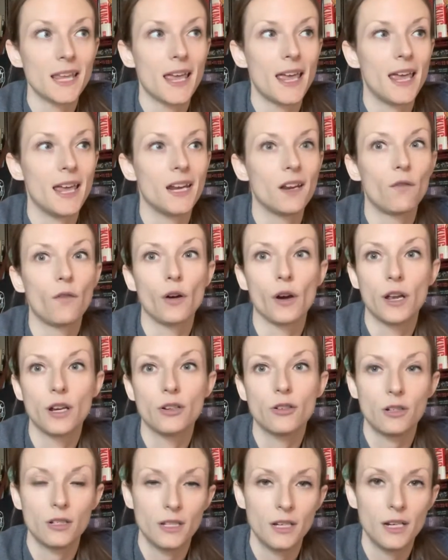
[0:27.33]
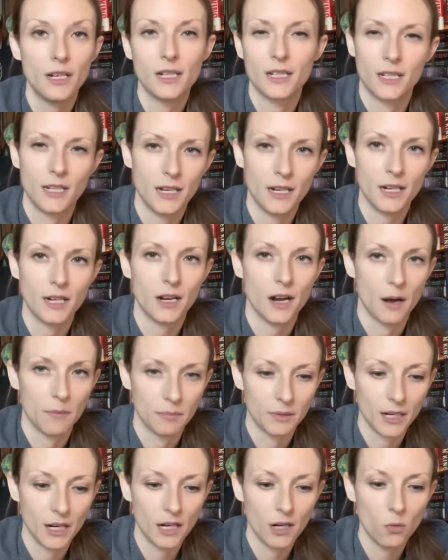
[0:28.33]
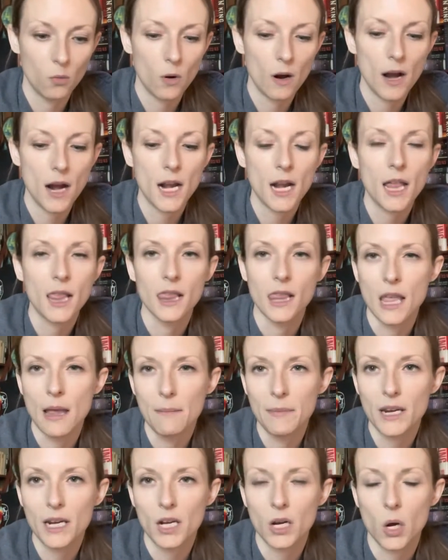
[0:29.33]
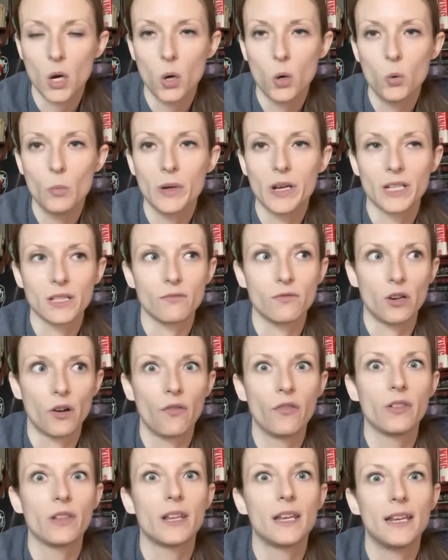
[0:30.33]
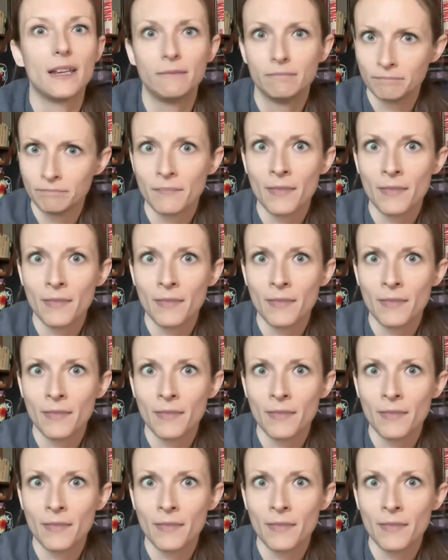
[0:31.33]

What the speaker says: And if you're interested in seeing an updated one, let me know because I've definitely